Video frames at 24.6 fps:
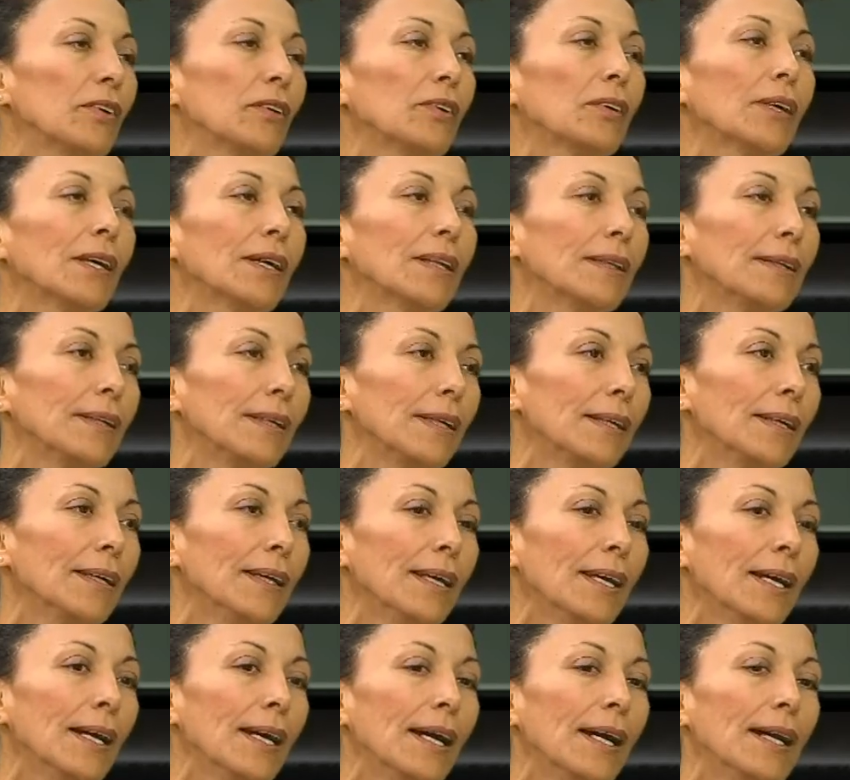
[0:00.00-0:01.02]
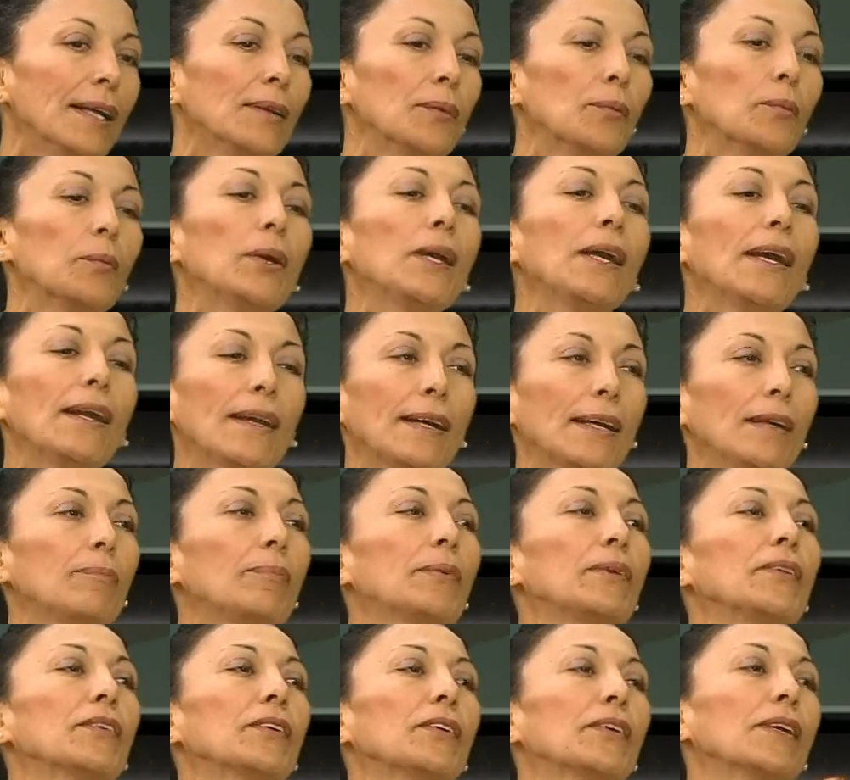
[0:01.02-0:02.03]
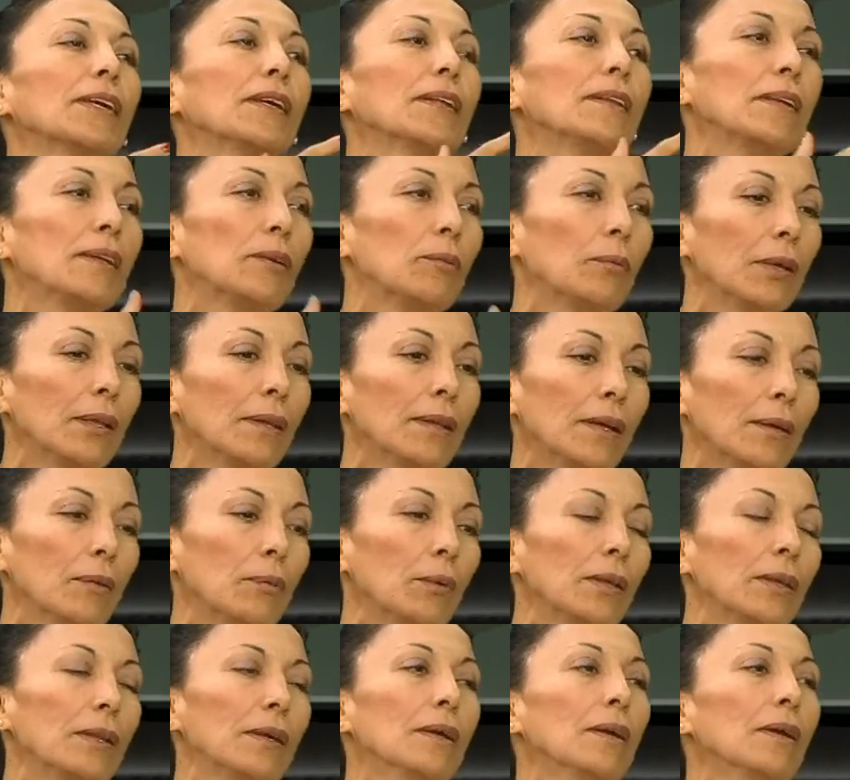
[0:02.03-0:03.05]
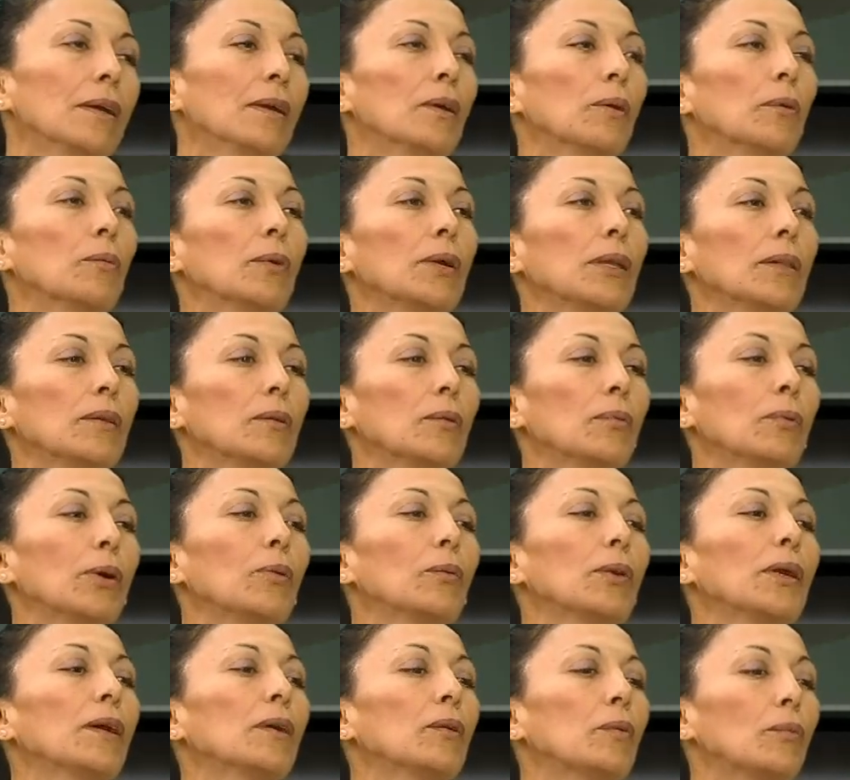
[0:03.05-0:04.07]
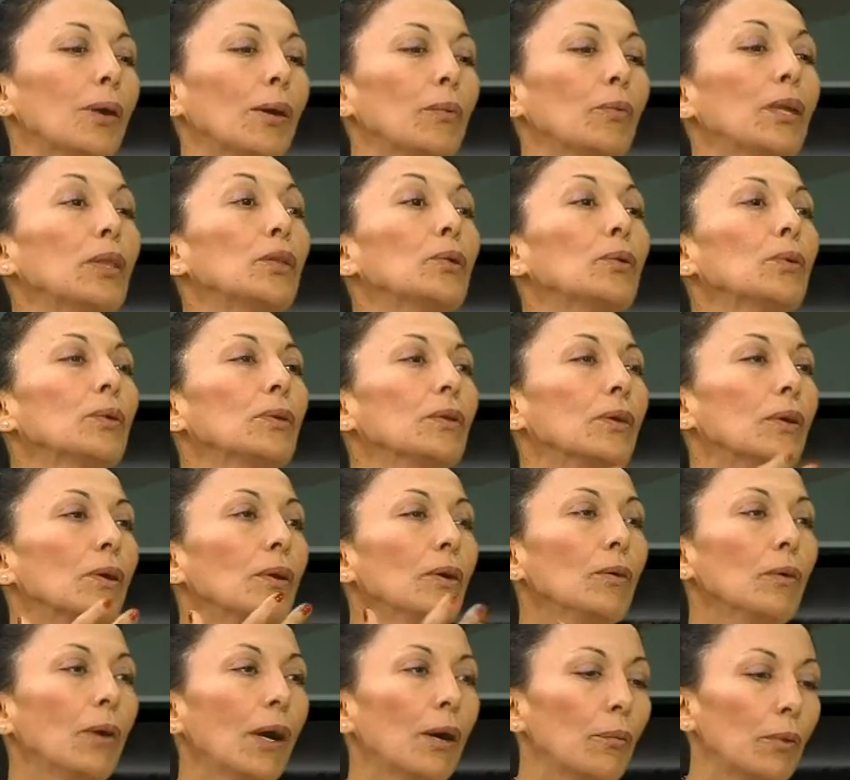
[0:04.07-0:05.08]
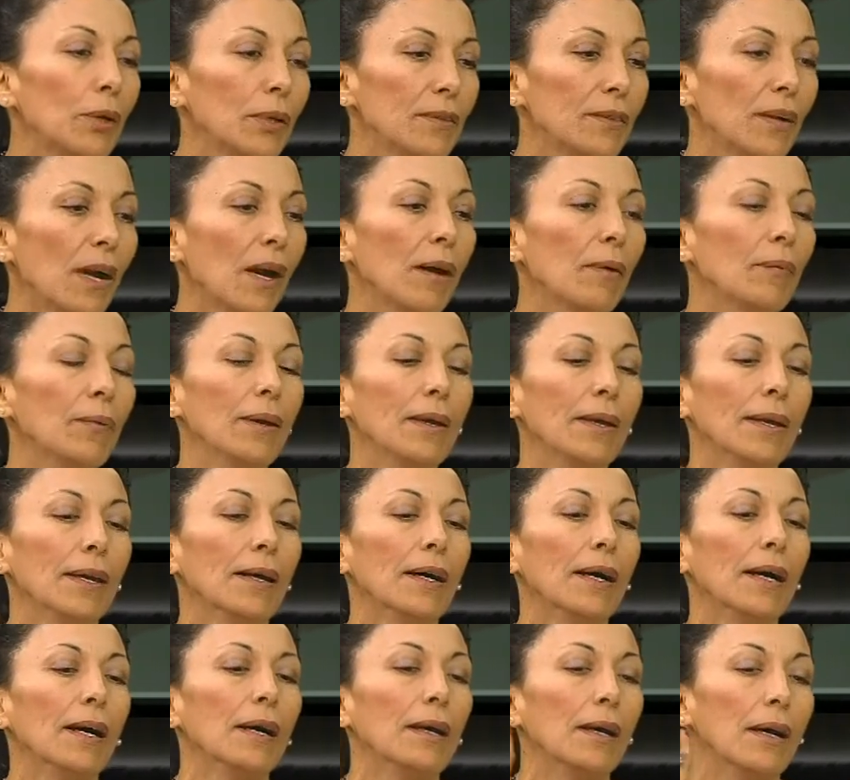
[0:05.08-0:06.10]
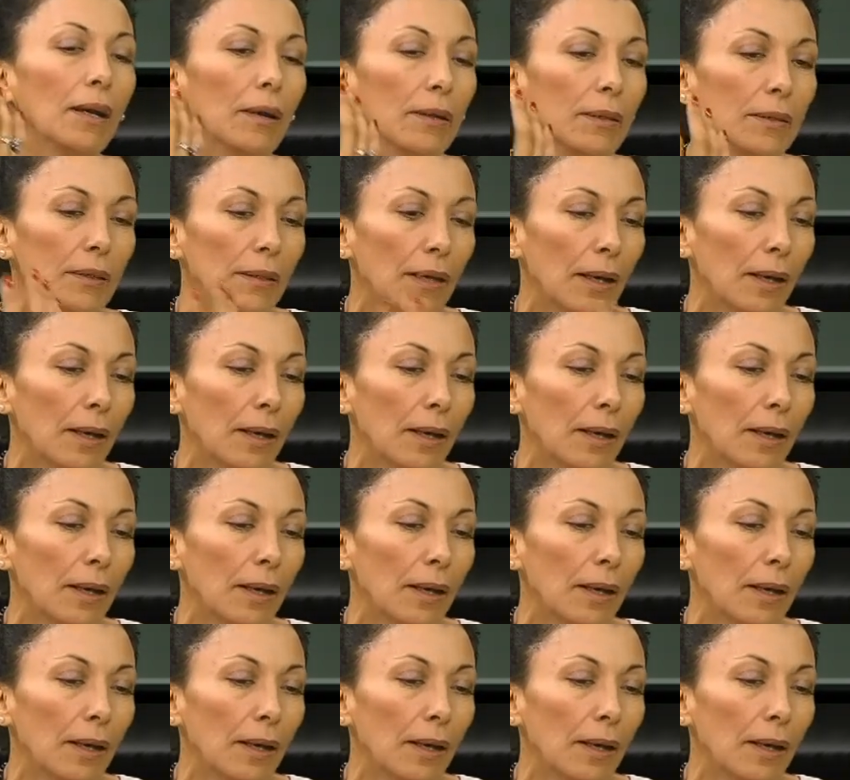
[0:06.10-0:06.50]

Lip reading: your country, and we are helping your country with what we do, no, our job and